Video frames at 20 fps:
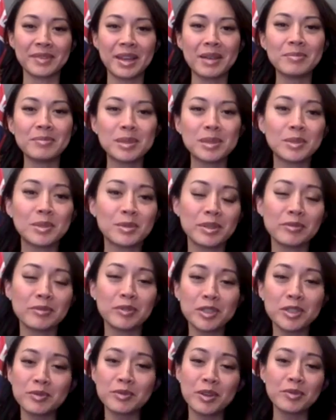Absolutely.
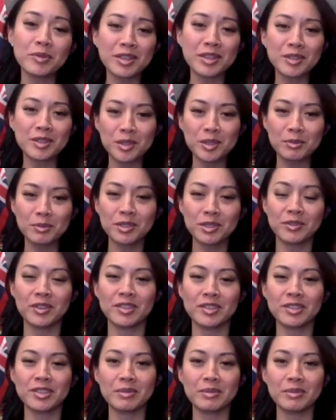First of all, thank you so much for your
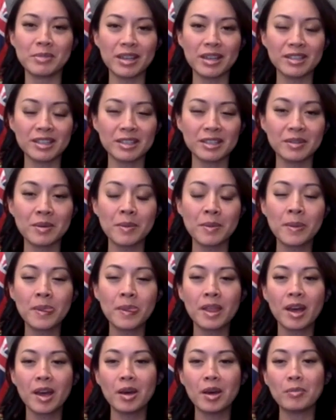time, Maggie.
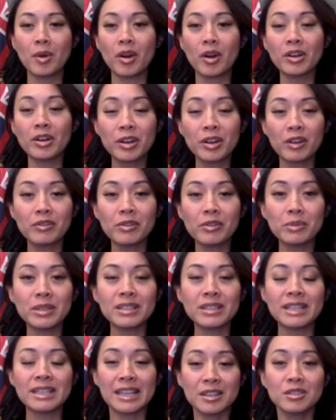Our
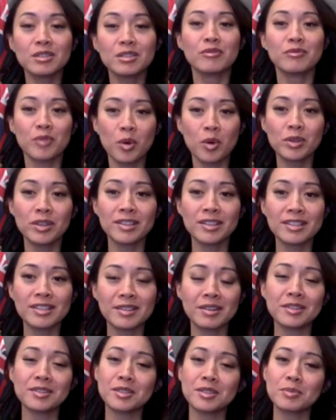government is focused
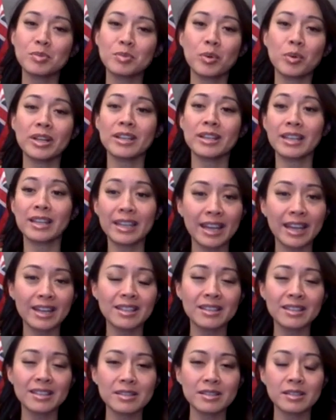on supporting
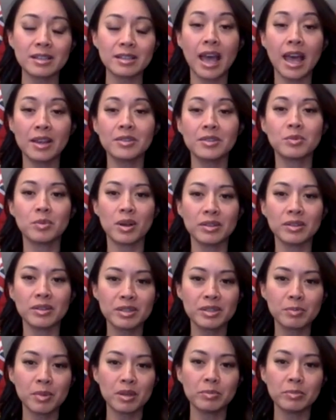Canadians as well as
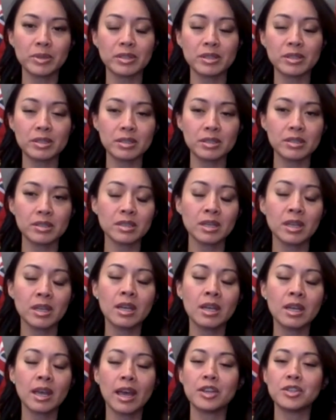small businesses.
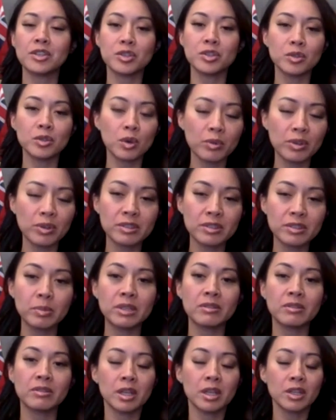As you know, we've
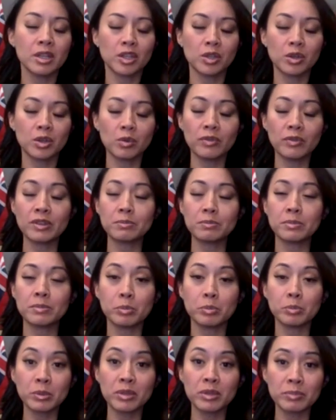
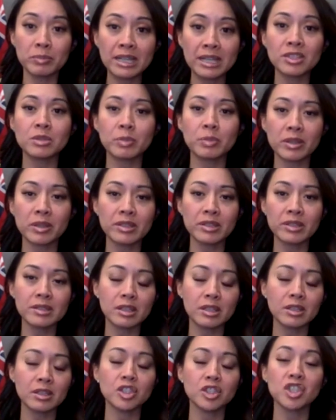been
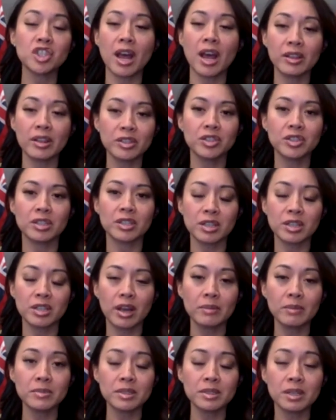experiencing challenging
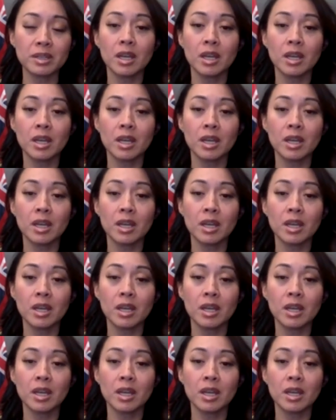times,